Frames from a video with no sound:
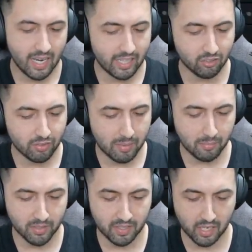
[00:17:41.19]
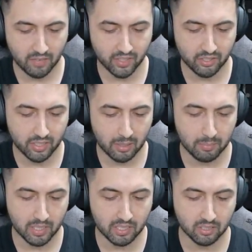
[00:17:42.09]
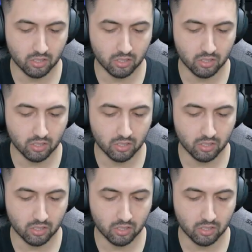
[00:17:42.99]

I don't remember the hub area being